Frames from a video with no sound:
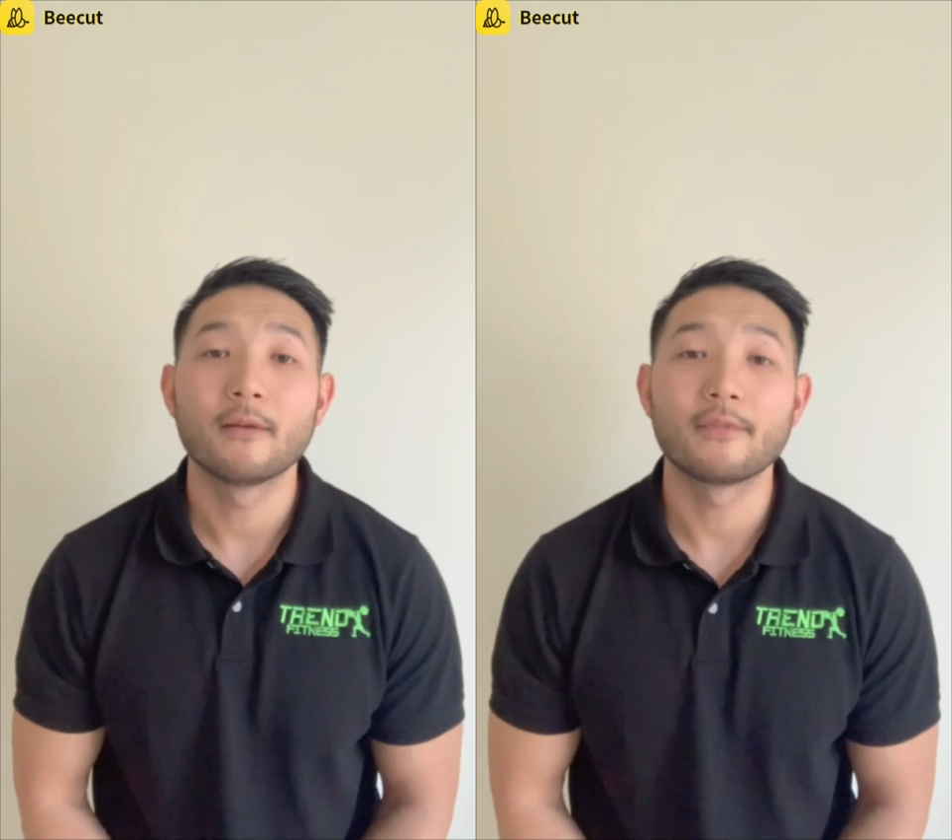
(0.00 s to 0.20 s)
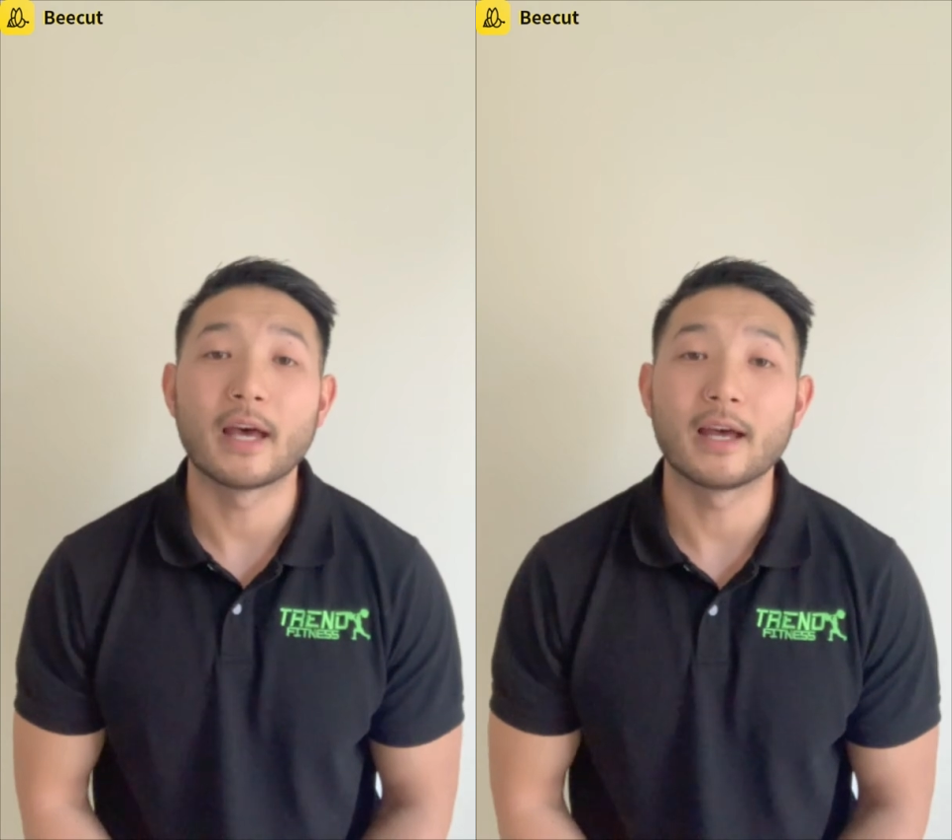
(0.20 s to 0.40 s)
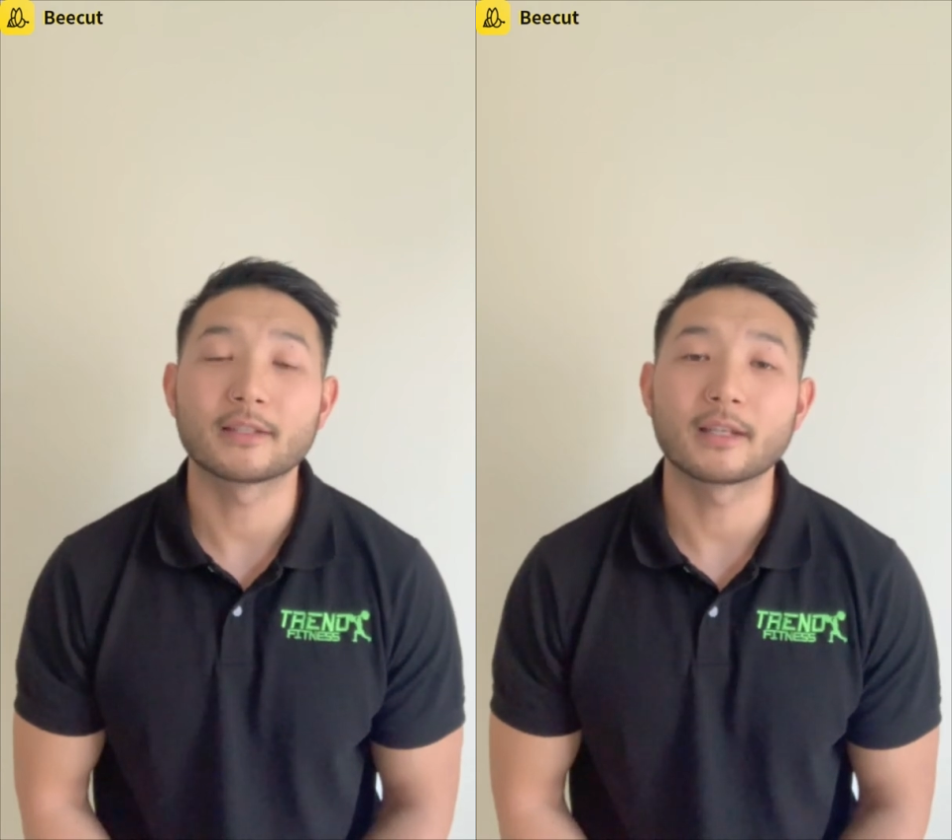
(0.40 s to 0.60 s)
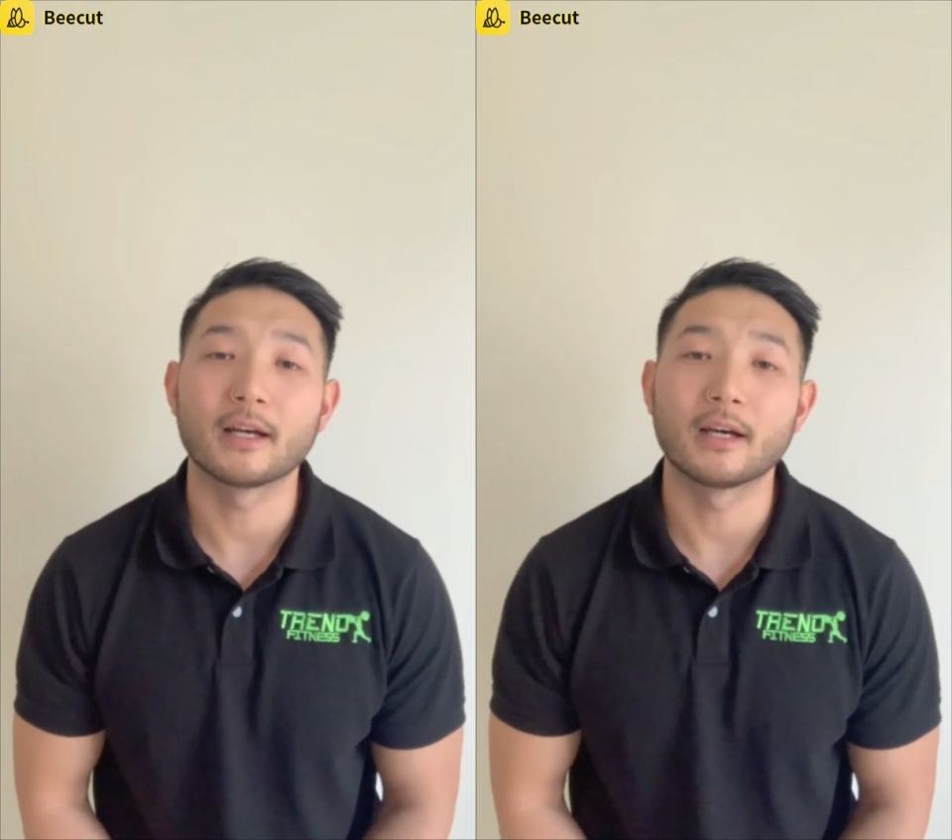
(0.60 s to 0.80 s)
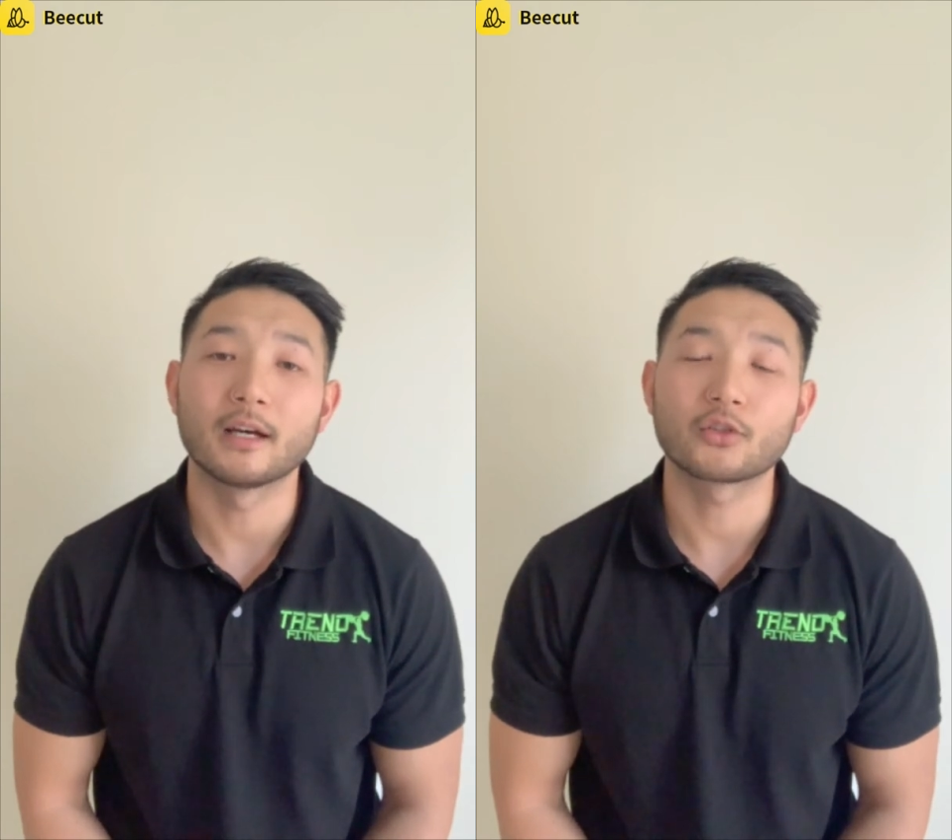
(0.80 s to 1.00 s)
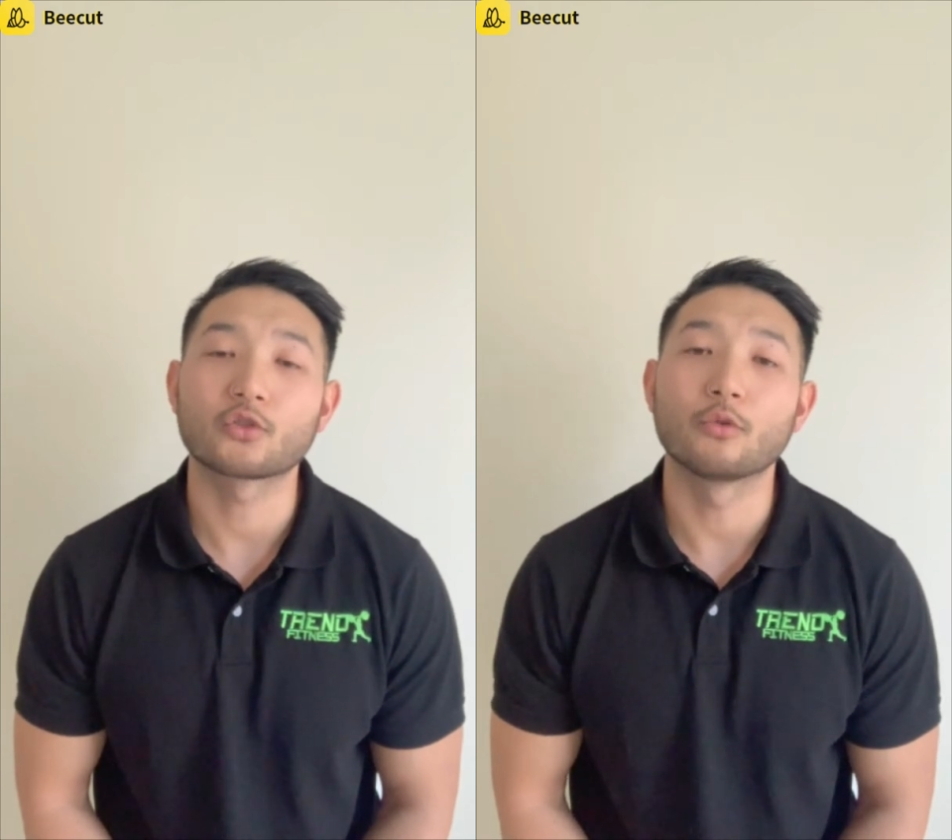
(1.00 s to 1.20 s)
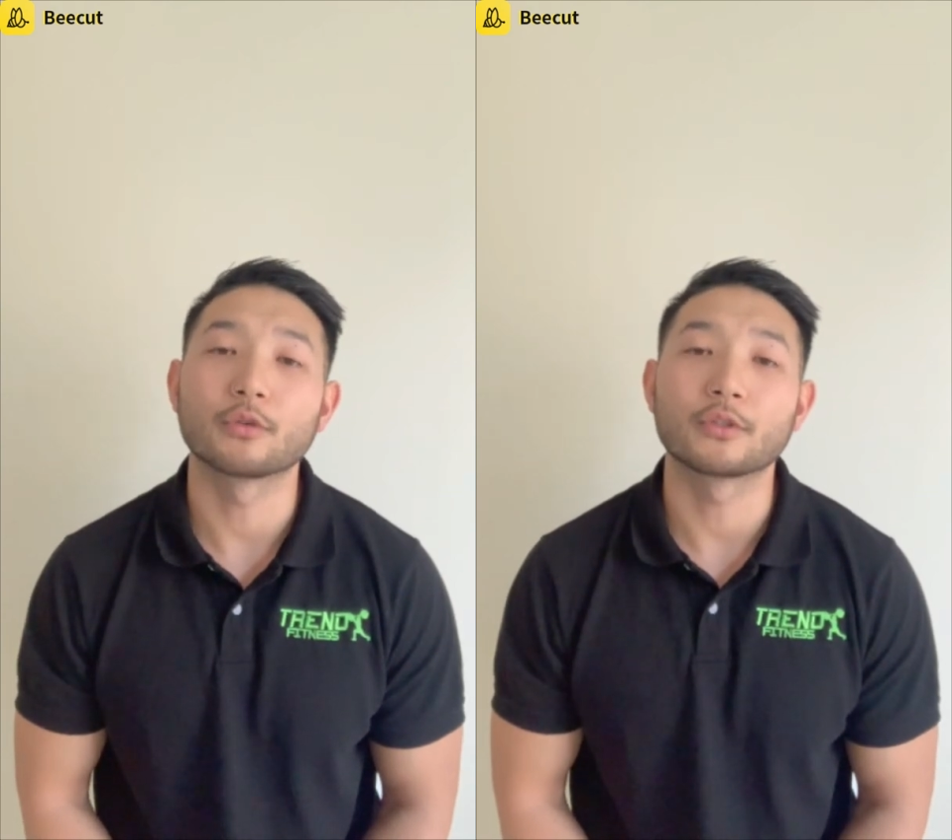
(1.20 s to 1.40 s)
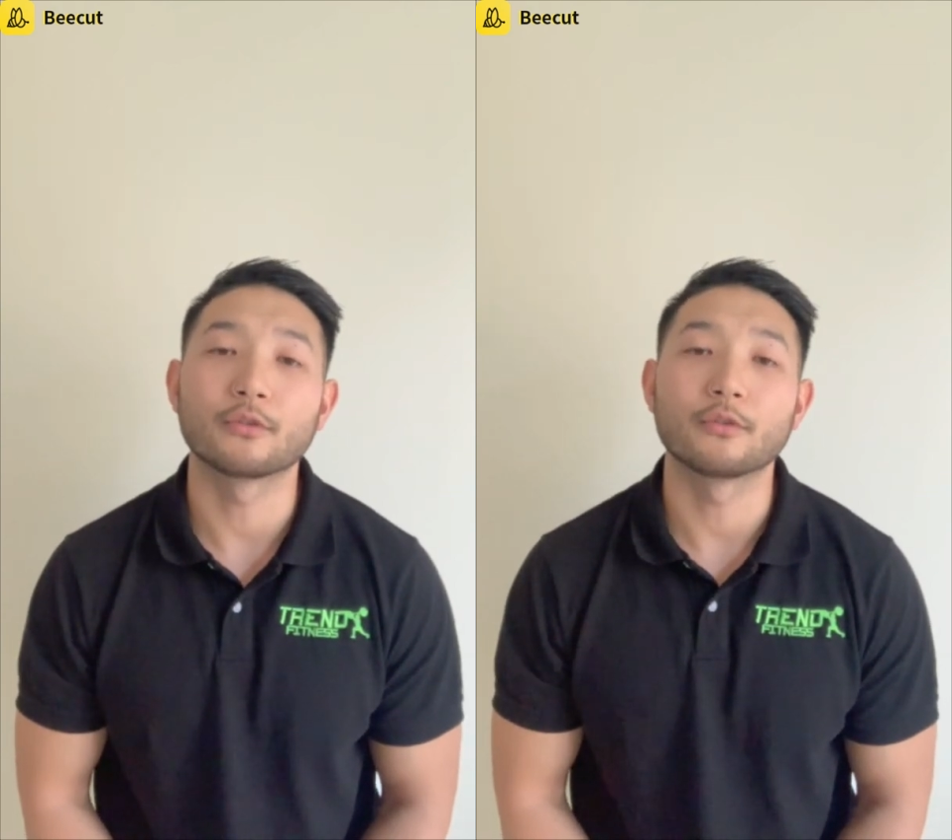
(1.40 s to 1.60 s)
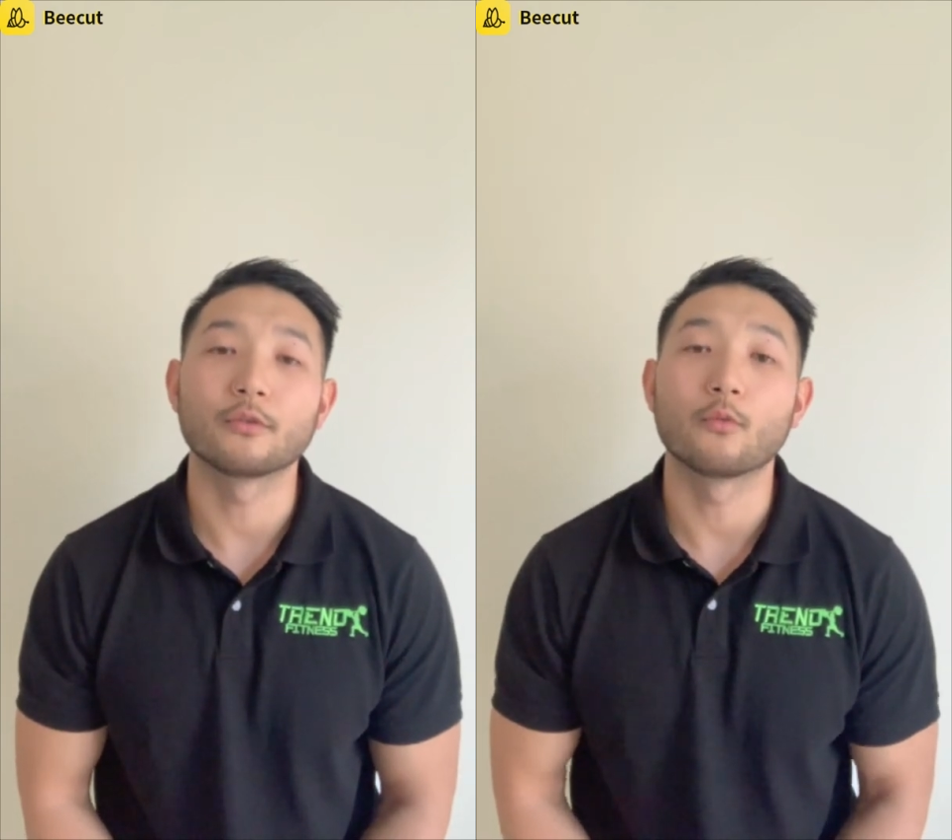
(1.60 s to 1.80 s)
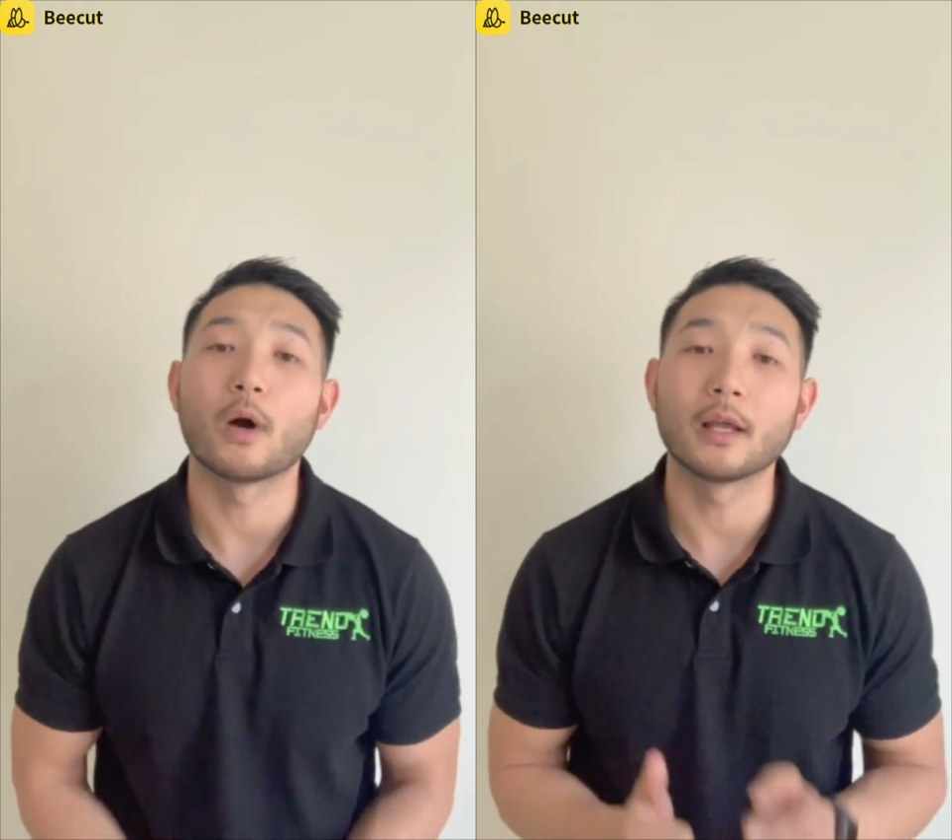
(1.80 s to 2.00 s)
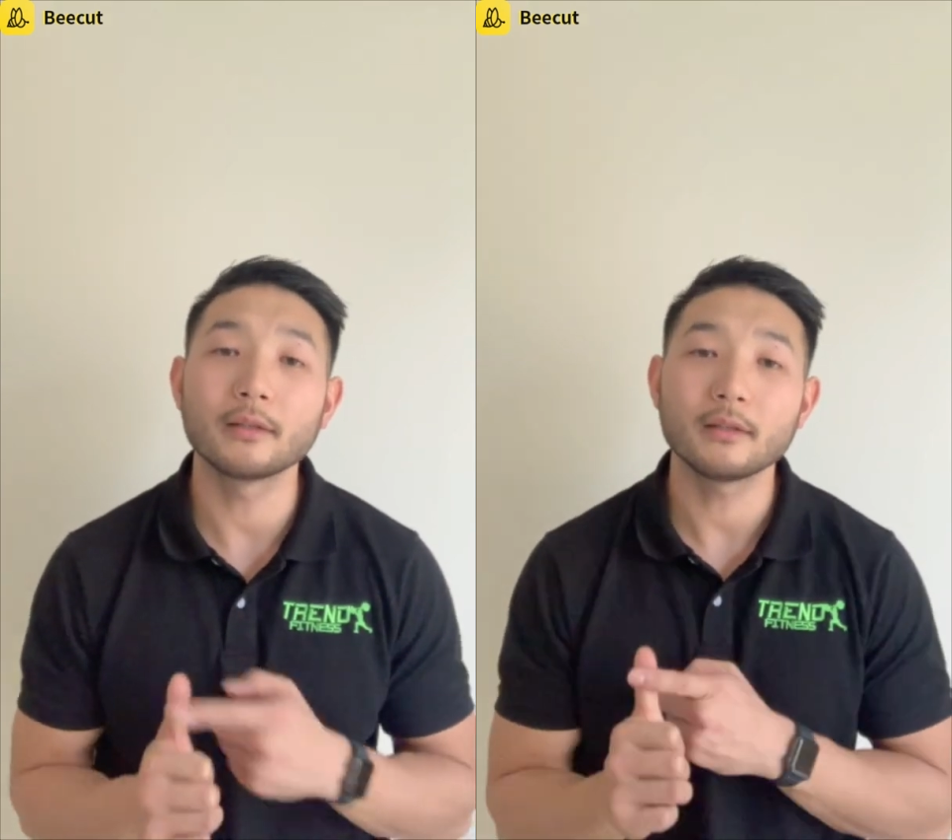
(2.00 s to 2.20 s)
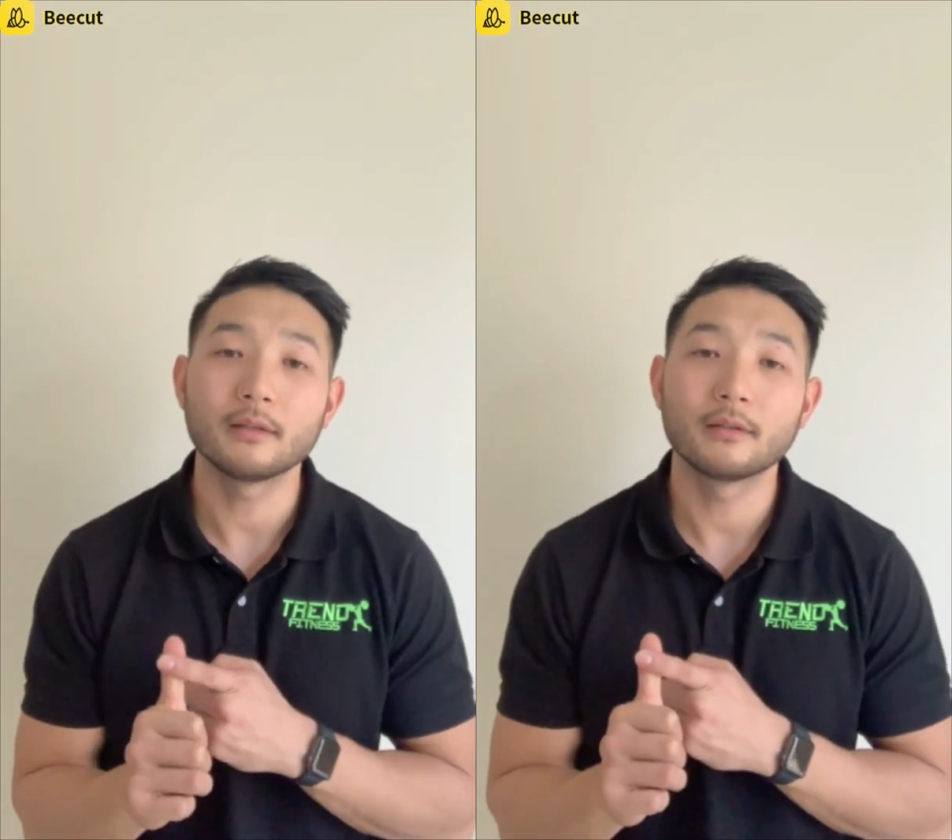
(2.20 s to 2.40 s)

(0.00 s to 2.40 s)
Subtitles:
that are sure to, one,